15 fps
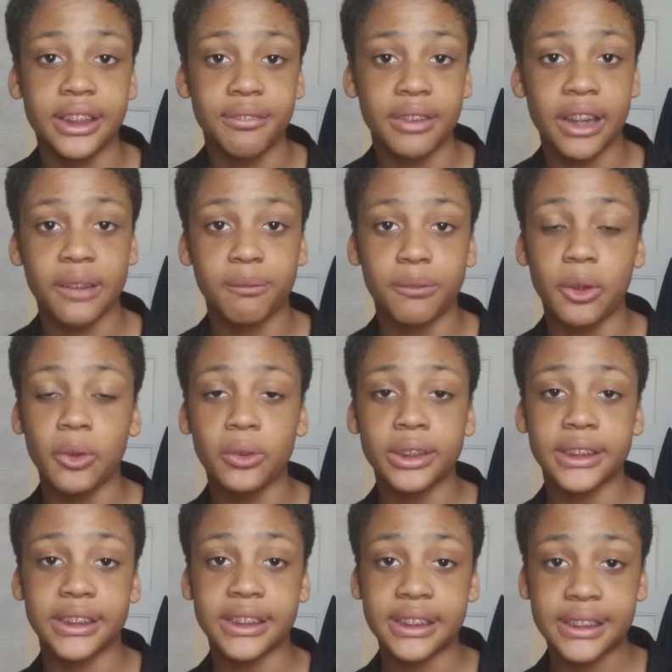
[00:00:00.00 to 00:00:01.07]
give that a vote.
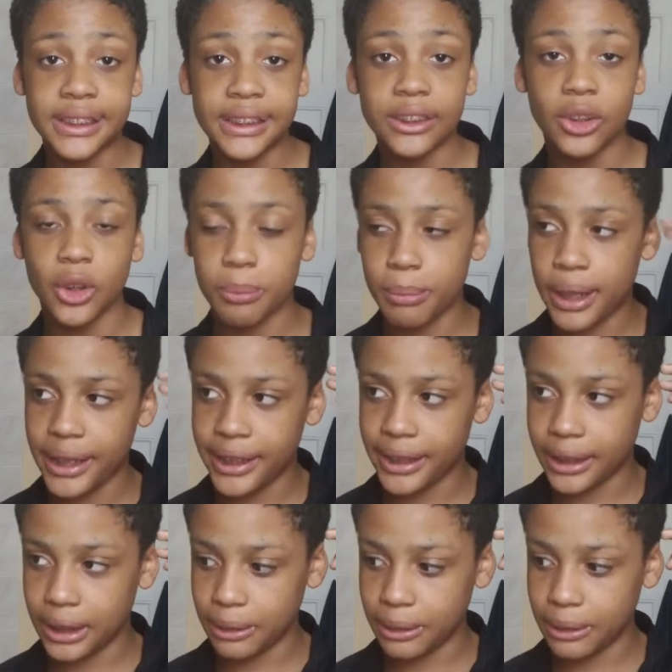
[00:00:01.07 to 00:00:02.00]
It's still on my